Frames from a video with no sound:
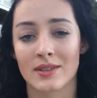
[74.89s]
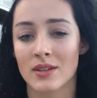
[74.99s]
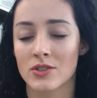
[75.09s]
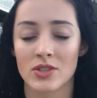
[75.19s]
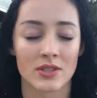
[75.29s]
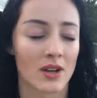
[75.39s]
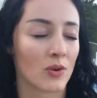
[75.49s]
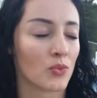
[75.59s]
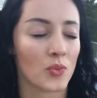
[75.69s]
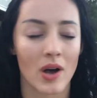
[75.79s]
and they're just
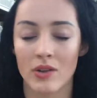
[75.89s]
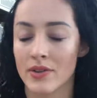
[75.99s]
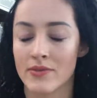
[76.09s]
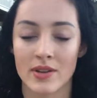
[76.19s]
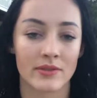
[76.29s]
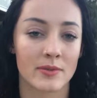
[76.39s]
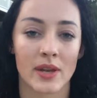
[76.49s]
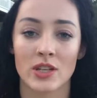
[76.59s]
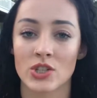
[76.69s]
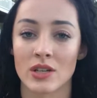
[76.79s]
a wealth of
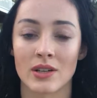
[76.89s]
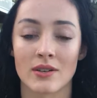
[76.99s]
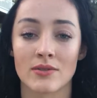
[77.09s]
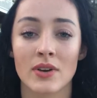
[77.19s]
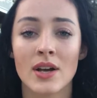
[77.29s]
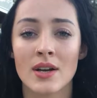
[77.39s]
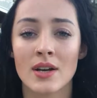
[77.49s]
information of